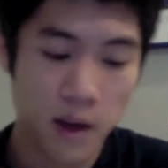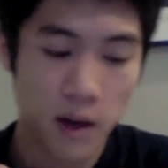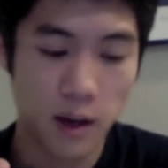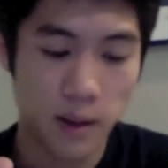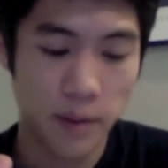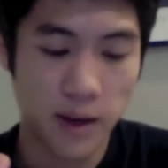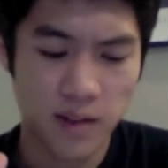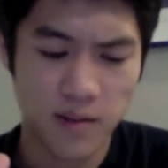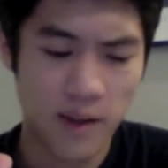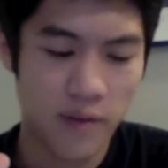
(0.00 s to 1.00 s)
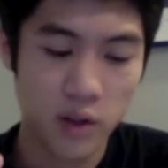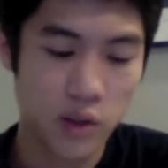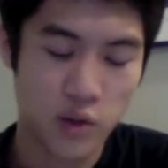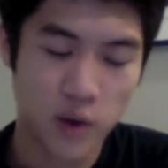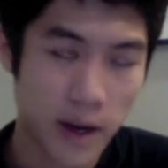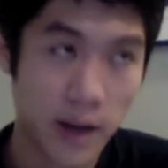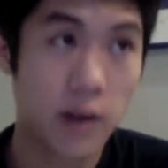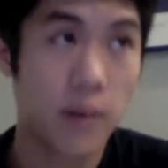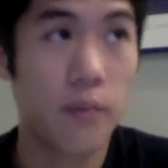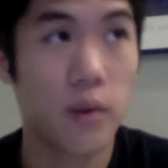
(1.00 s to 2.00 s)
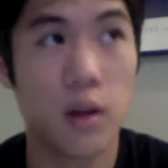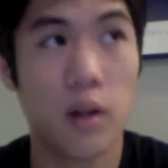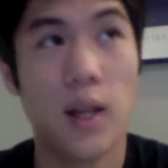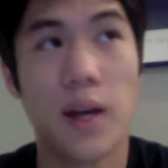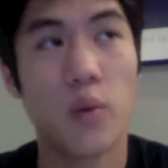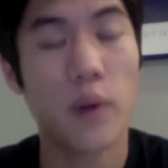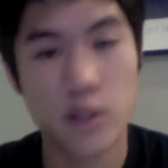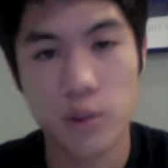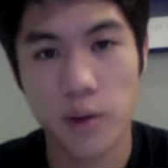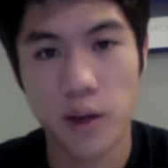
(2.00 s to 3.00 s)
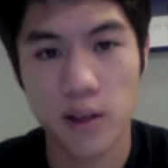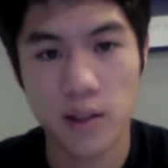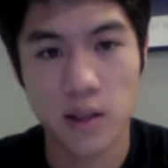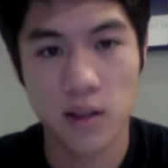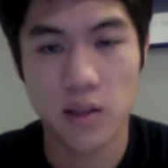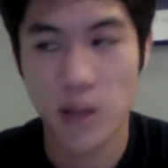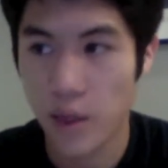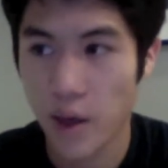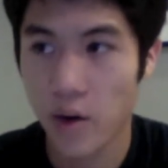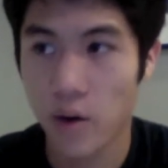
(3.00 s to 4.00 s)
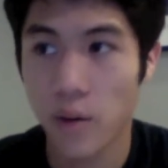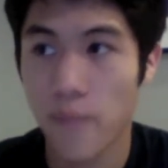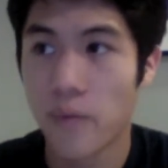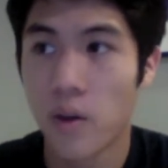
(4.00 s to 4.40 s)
And I've also tried a lot of Razer products like the Death Adder,